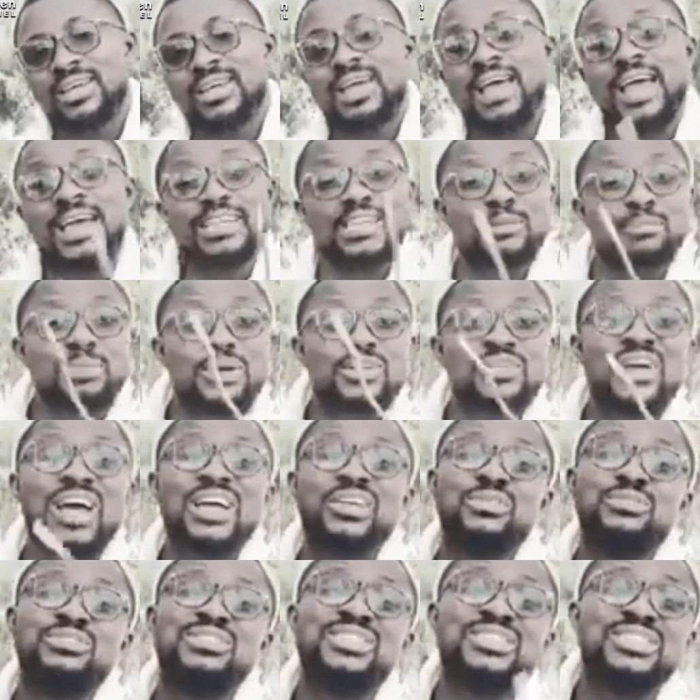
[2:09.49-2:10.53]
And it depends how
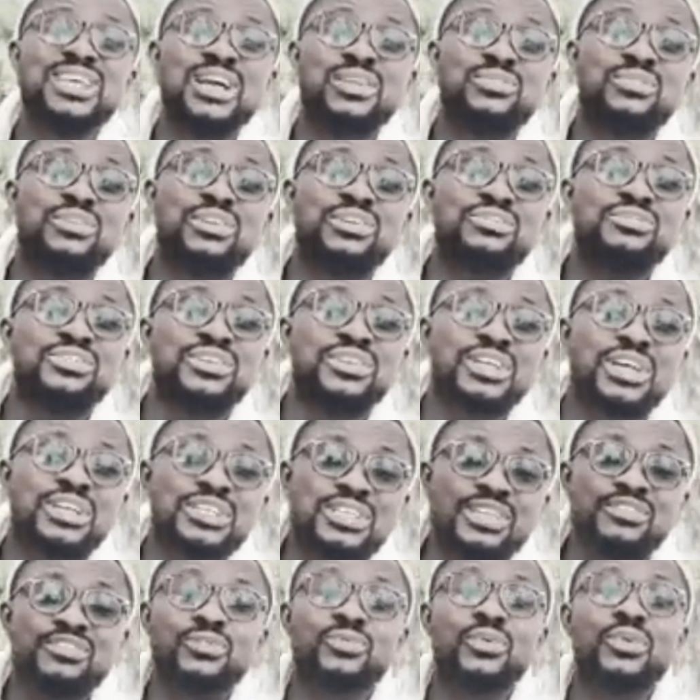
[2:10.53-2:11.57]
you decide to leave the earth.
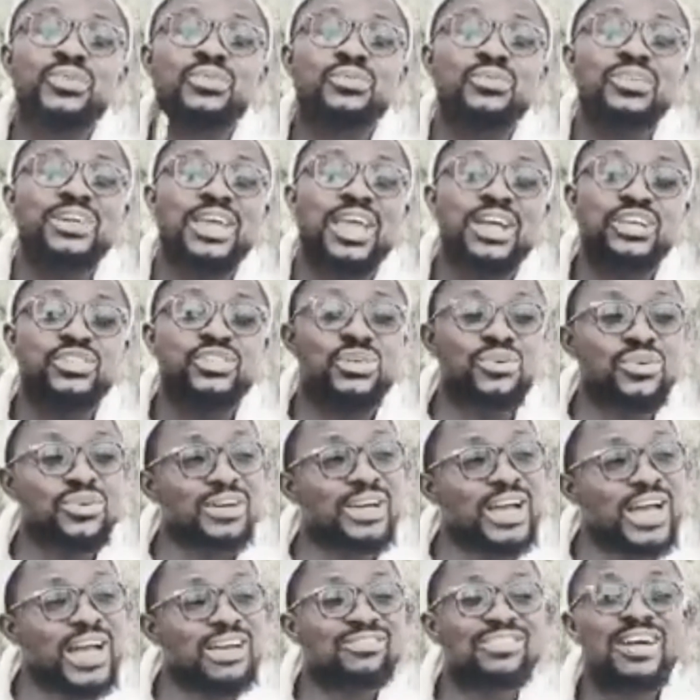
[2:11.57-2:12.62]
If you want to get drunk
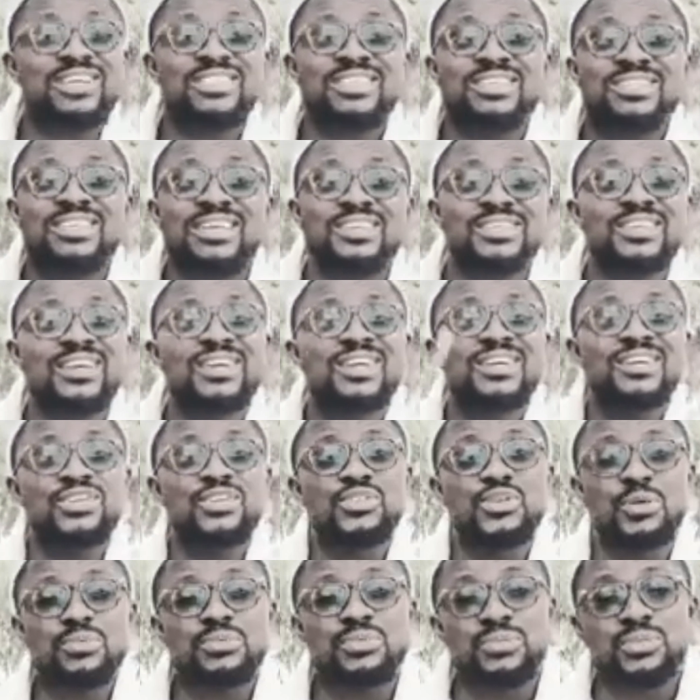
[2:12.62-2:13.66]
or have an accident, it's
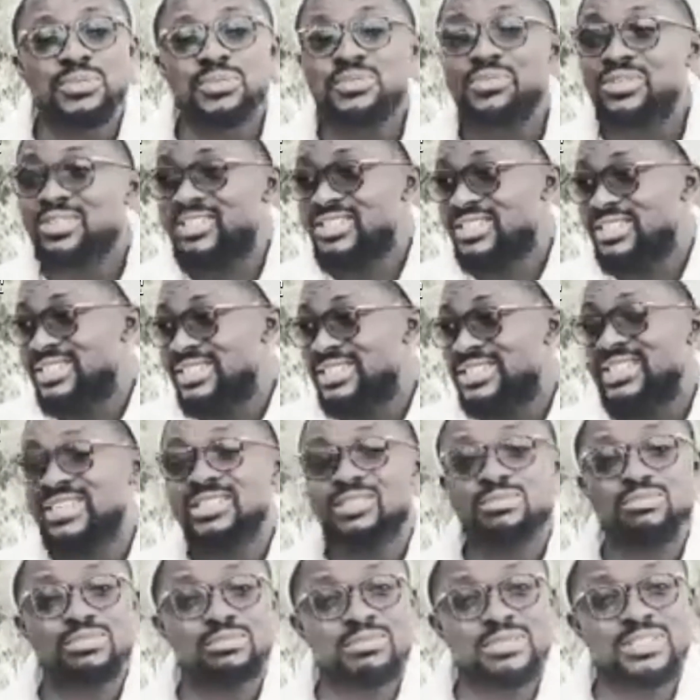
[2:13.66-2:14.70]
up to you. The
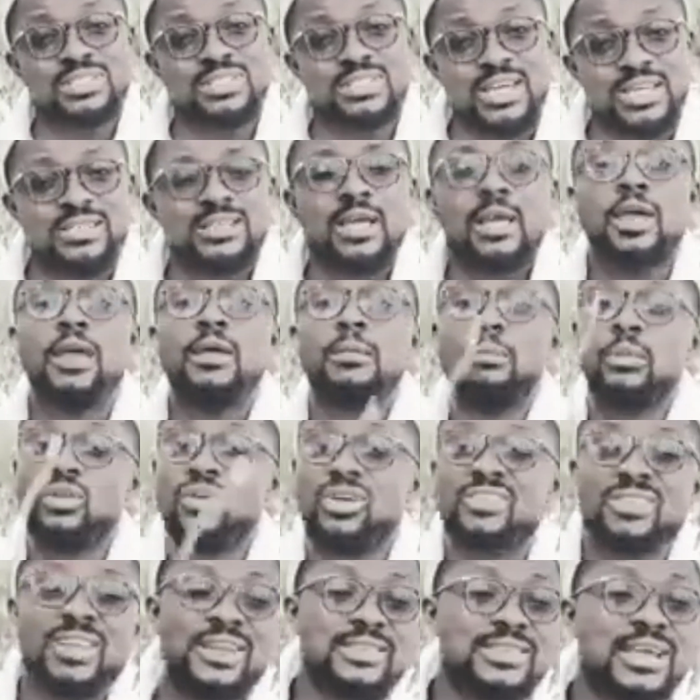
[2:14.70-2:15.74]
date will be set.
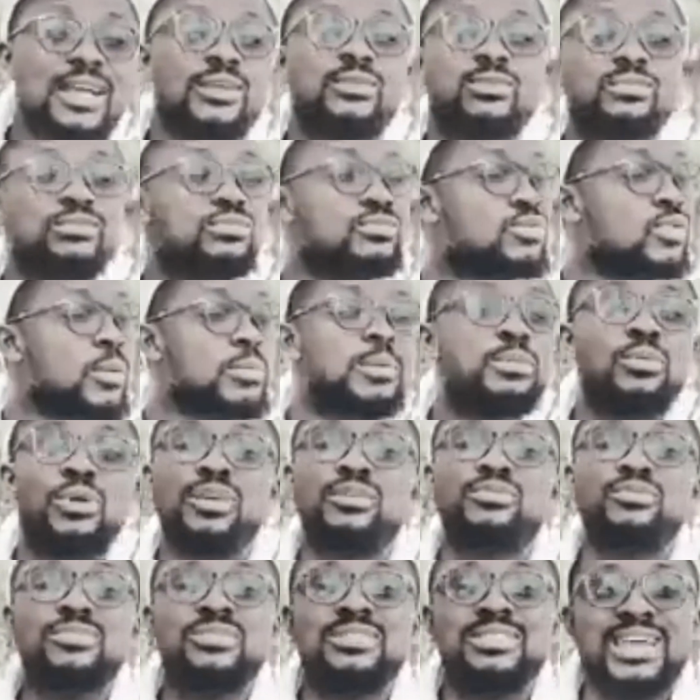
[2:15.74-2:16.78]
Majority of the time, some people
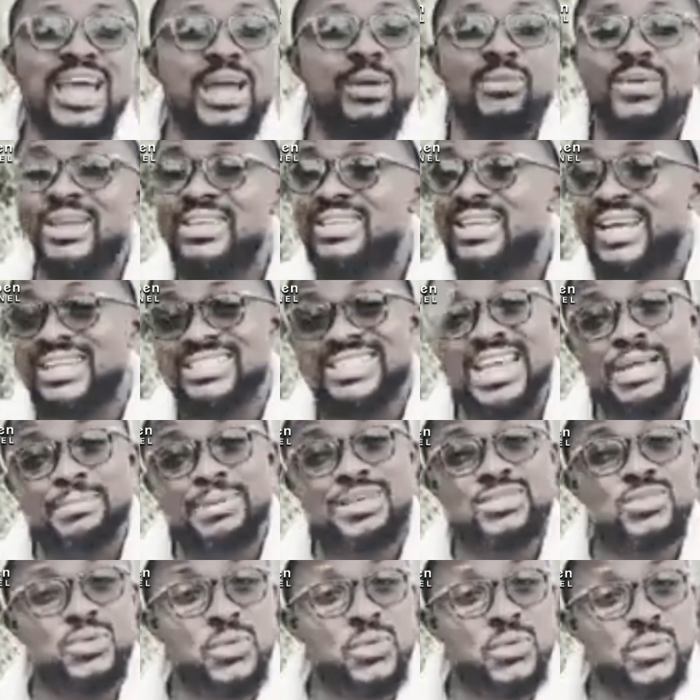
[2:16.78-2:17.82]
even die when their time
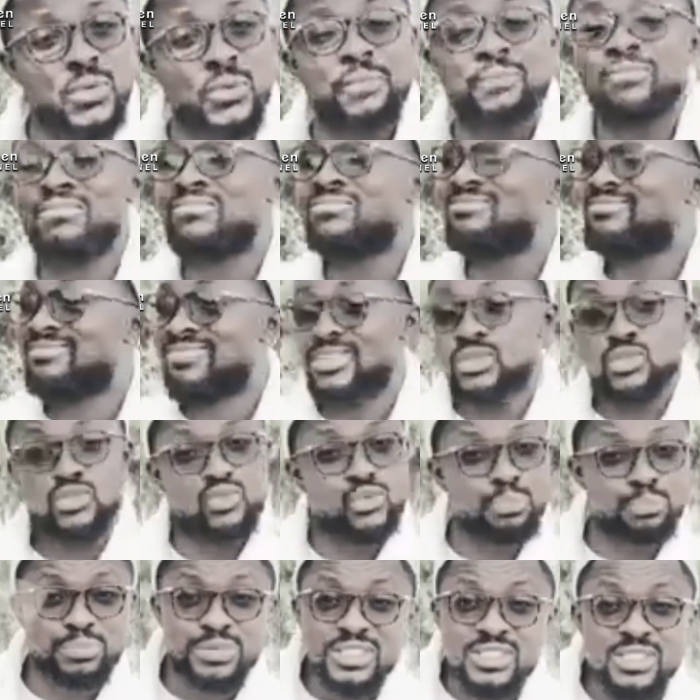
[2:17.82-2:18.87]
has not come. The
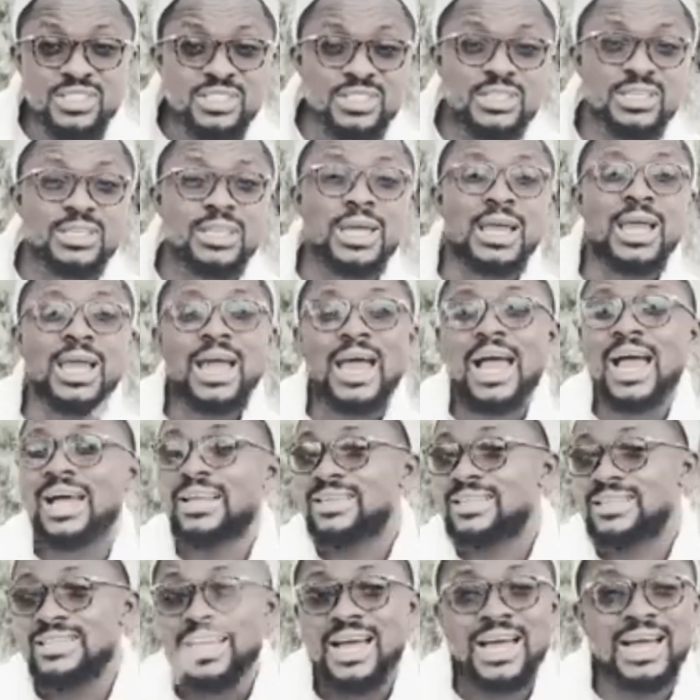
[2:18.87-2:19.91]
stupidity
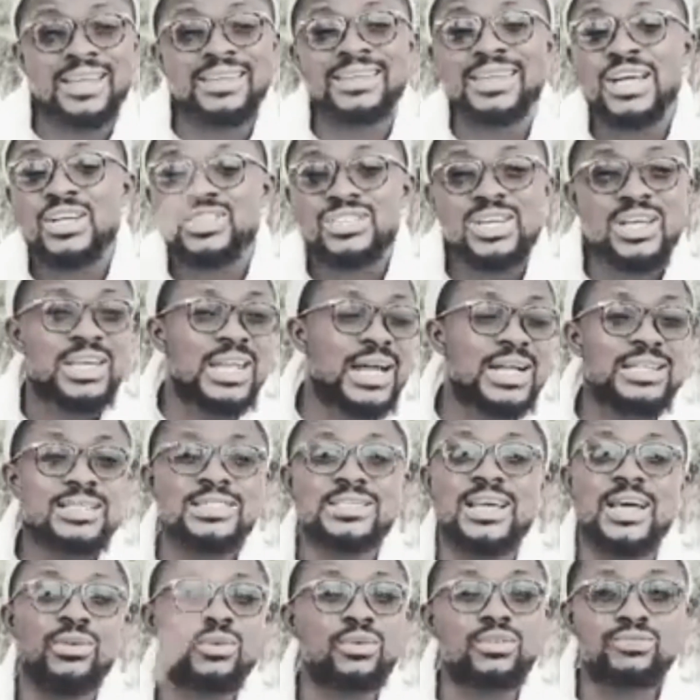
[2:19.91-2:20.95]
and their
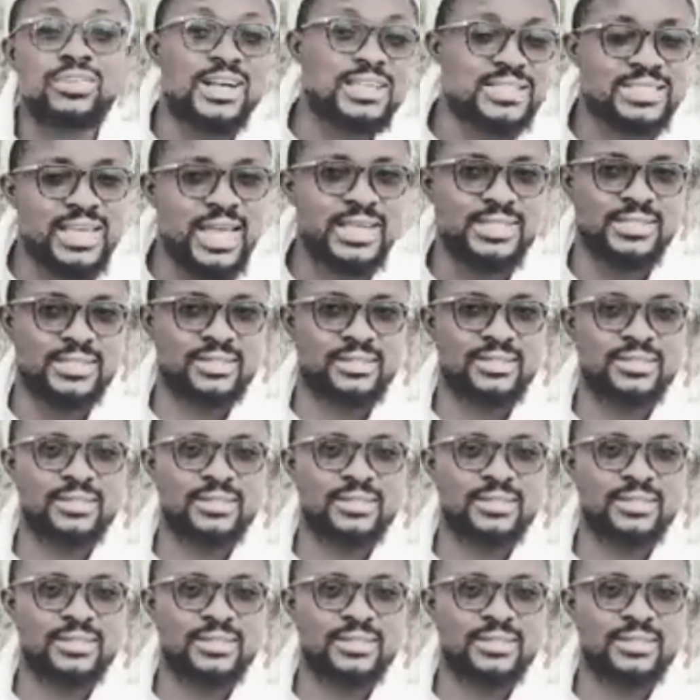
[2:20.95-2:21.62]
nonchalance and oversight.